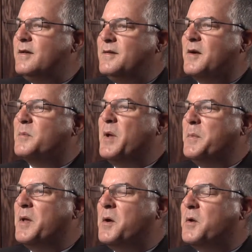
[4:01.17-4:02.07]
Dr.
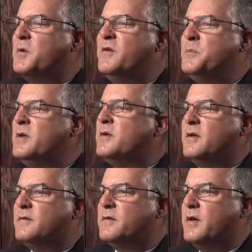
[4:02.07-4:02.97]
Pambianco, you've been
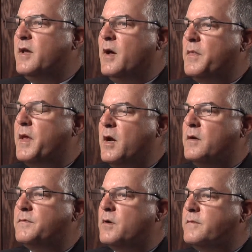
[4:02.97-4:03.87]
delivering health
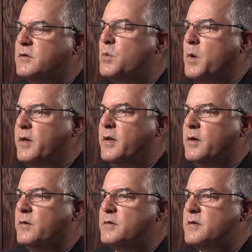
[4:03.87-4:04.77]
care for over 20
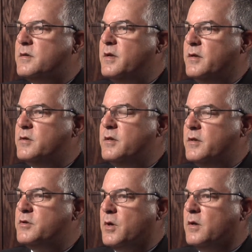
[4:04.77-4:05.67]
years in
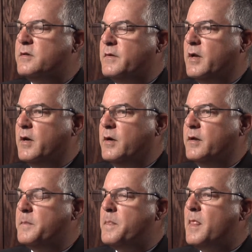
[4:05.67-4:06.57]
the Charlottesville
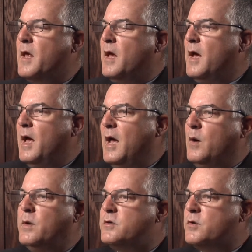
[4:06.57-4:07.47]
area.
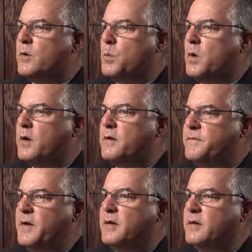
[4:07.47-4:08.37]
How has your work
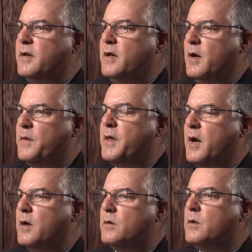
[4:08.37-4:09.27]
affected health
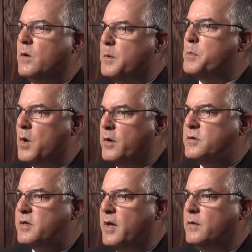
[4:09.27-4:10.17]
care on a broader
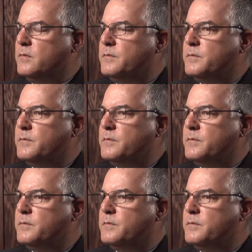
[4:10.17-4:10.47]
scale?